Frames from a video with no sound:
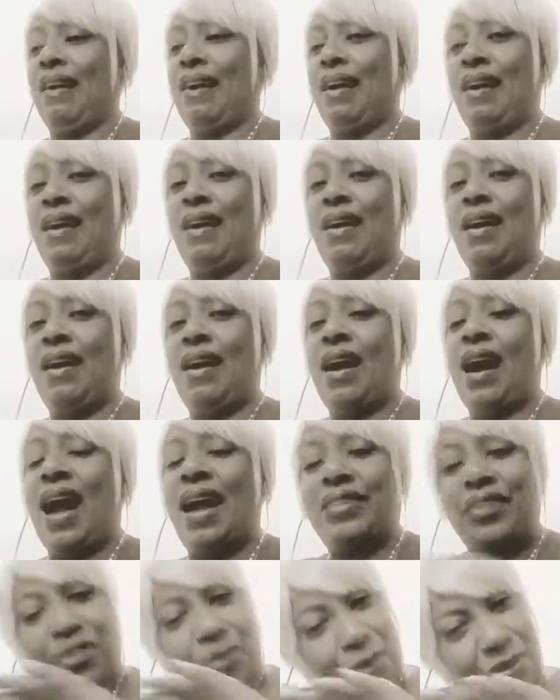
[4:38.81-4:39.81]

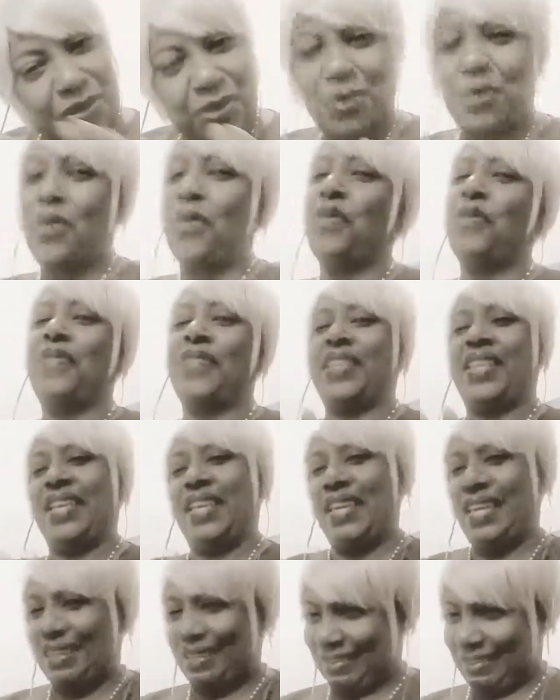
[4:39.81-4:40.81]
I just want to go over
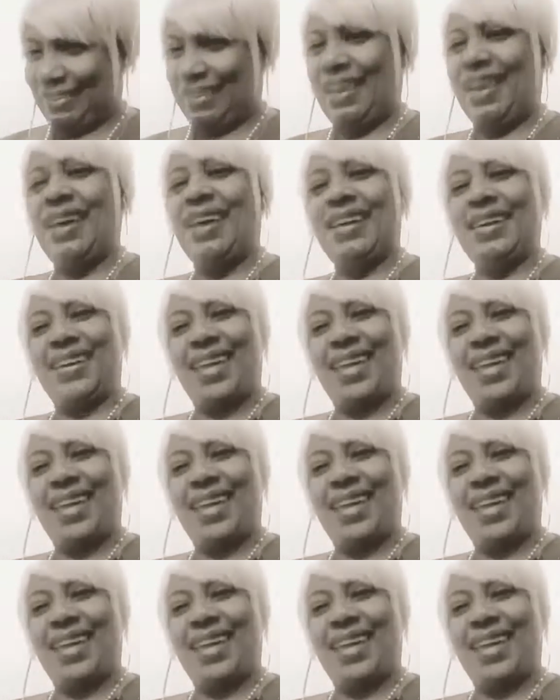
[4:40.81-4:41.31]
the list.